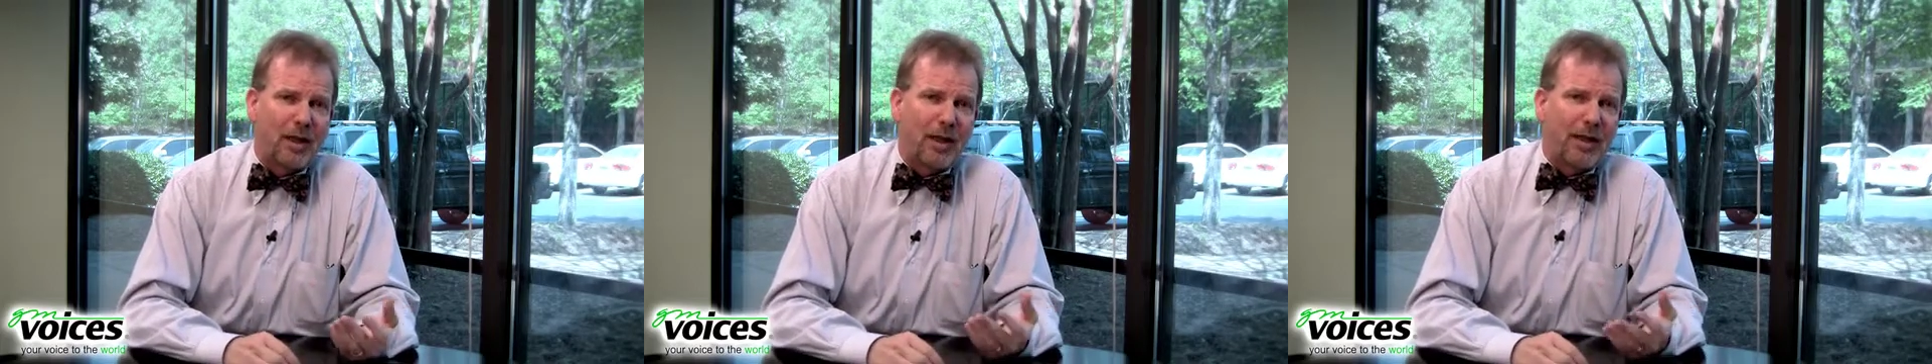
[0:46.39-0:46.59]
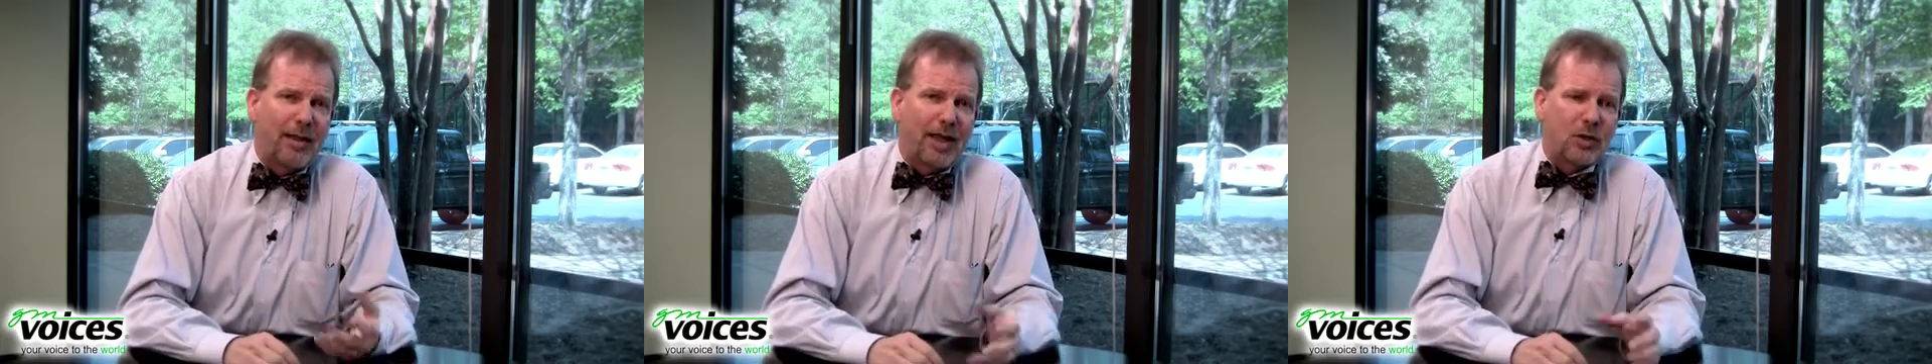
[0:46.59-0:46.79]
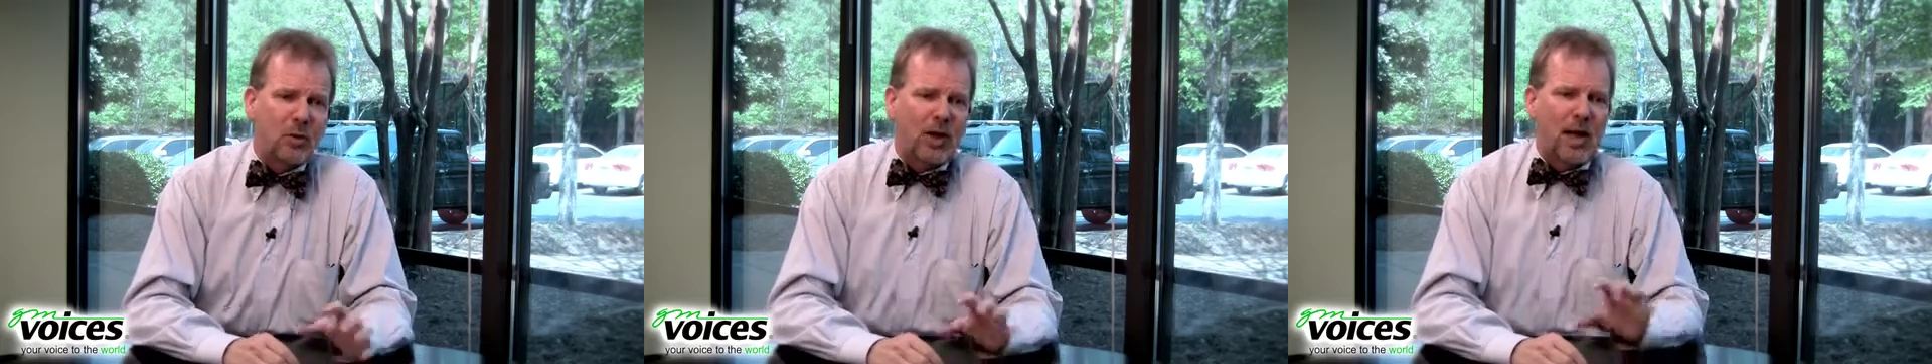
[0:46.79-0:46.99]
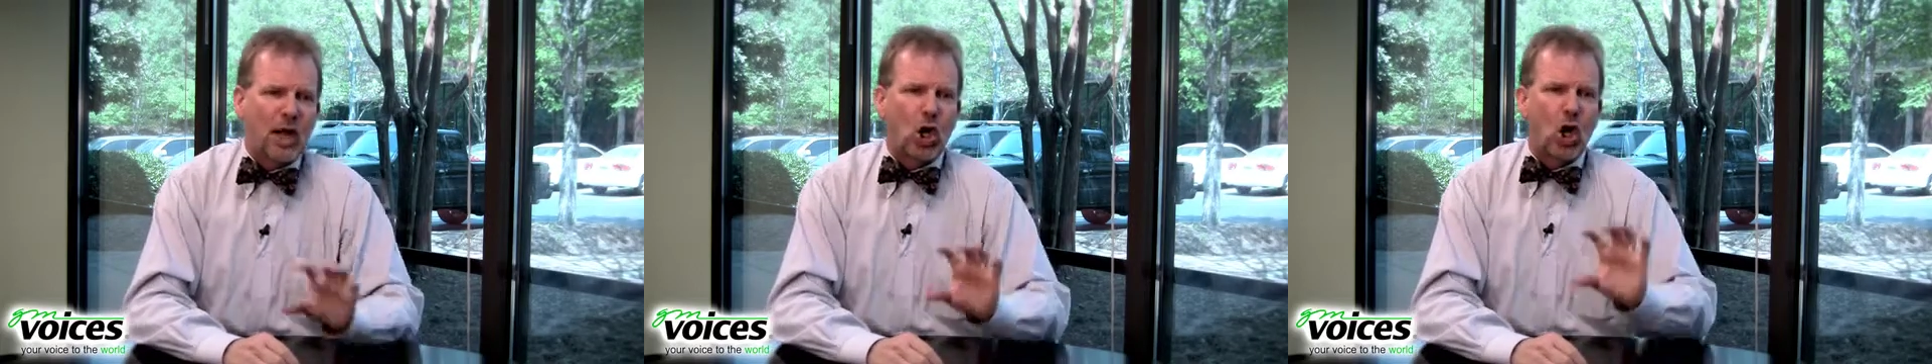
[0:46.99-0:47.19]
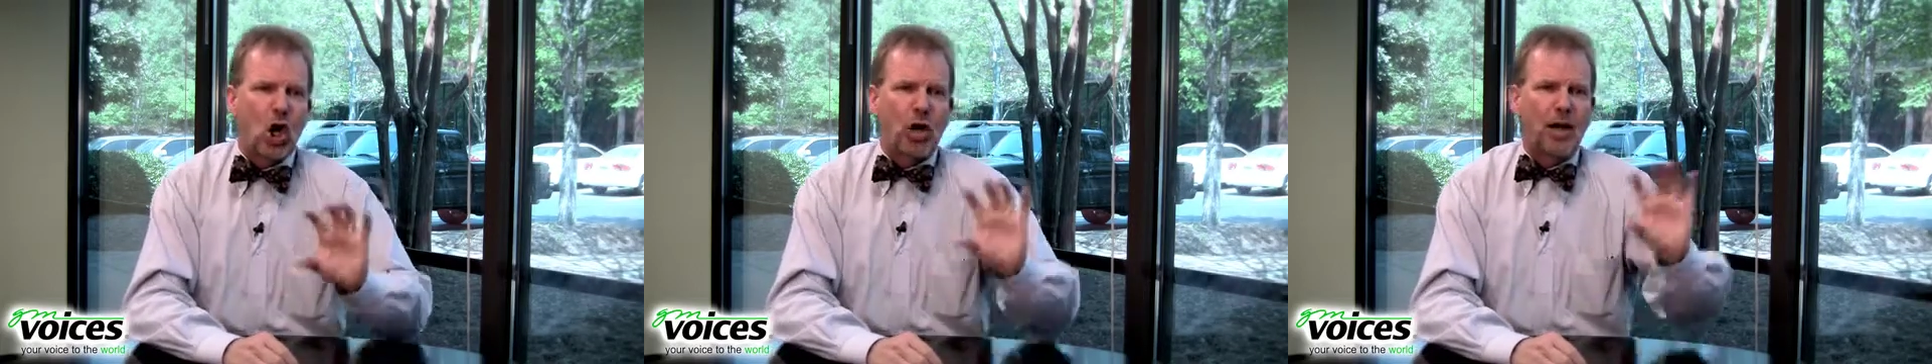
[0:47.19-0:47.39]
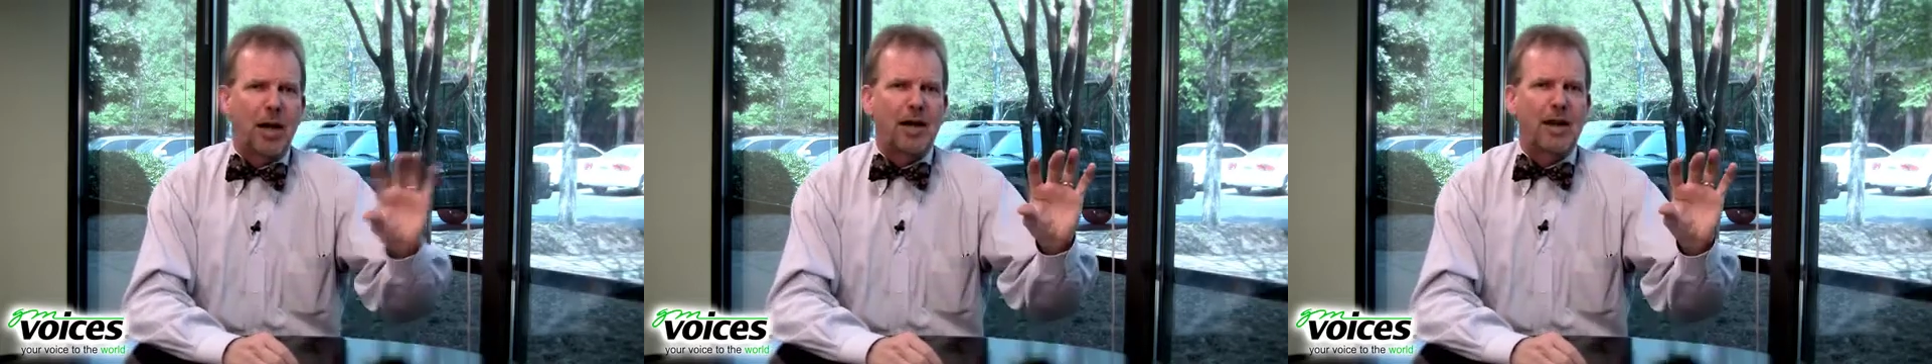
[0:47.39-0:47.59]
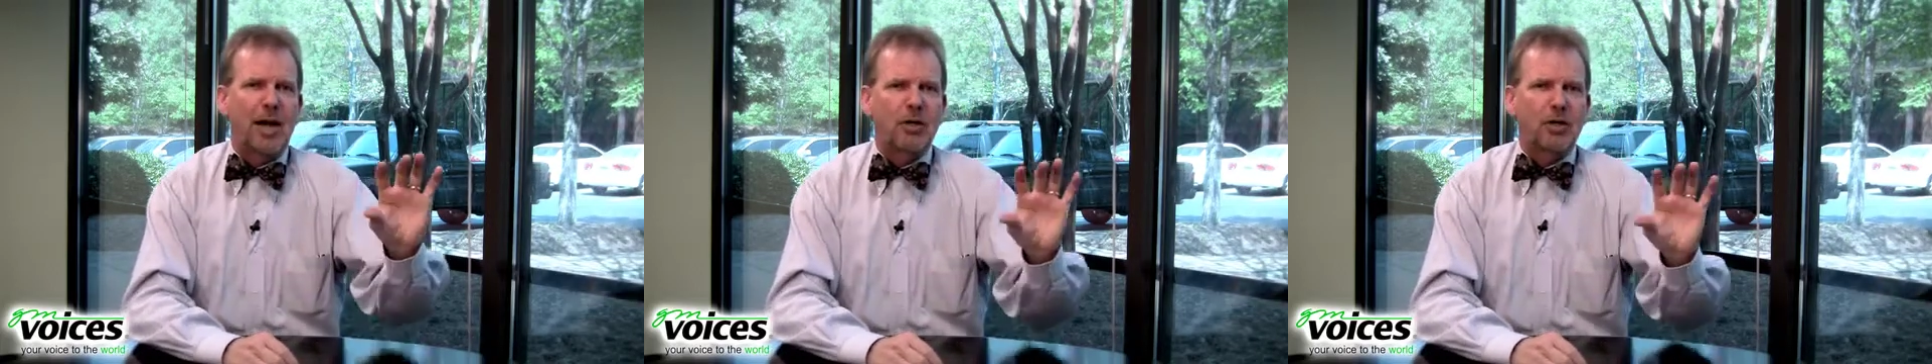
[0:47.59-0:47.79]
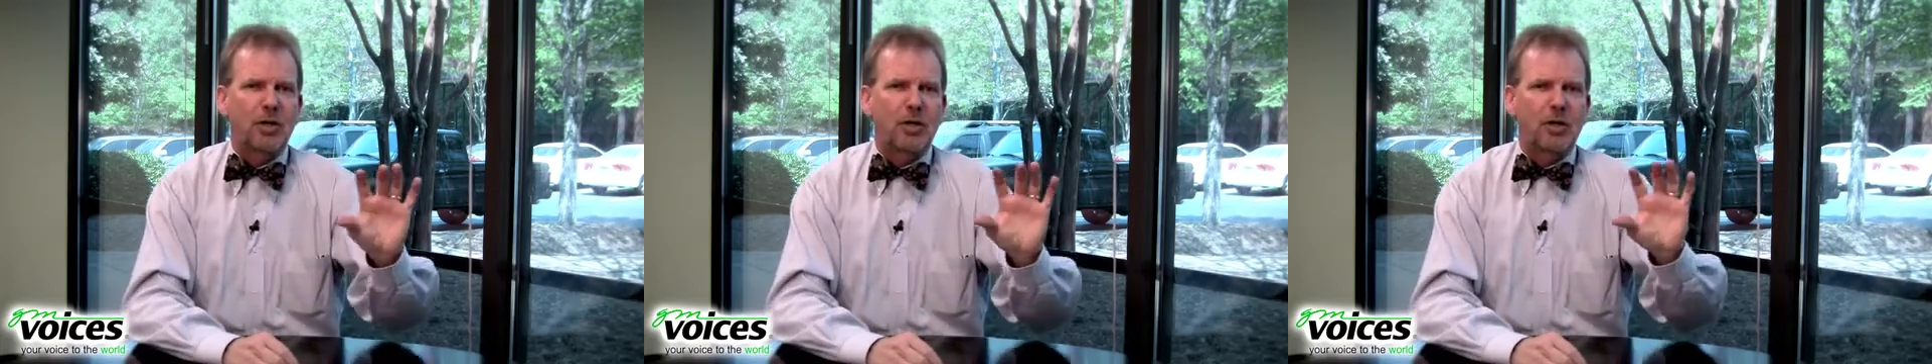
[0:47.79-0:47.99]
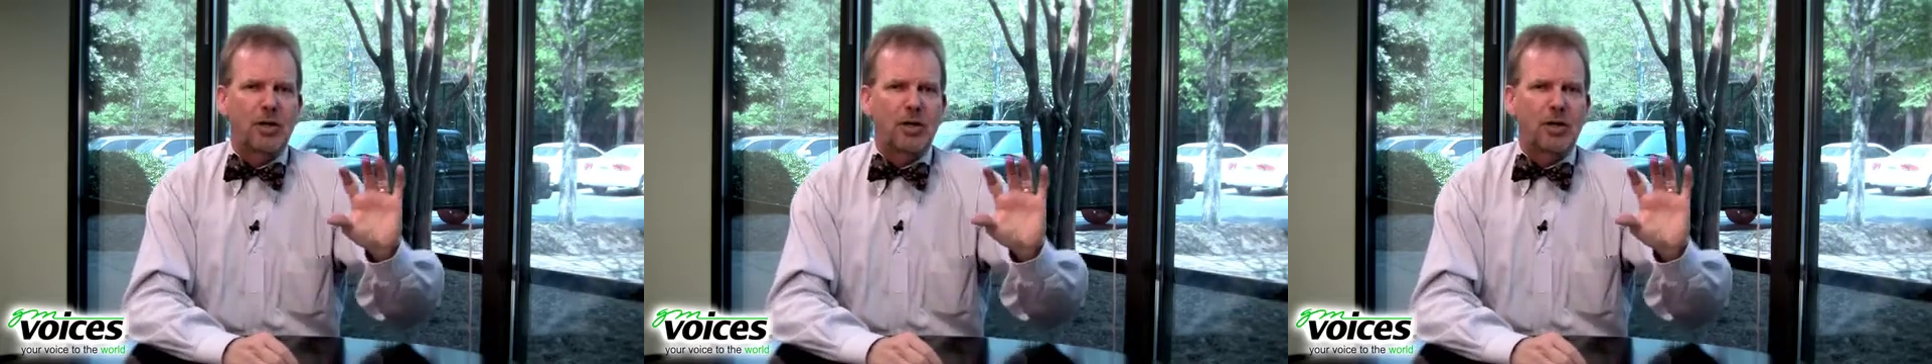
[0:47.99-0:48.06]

And that's what I call an announcer.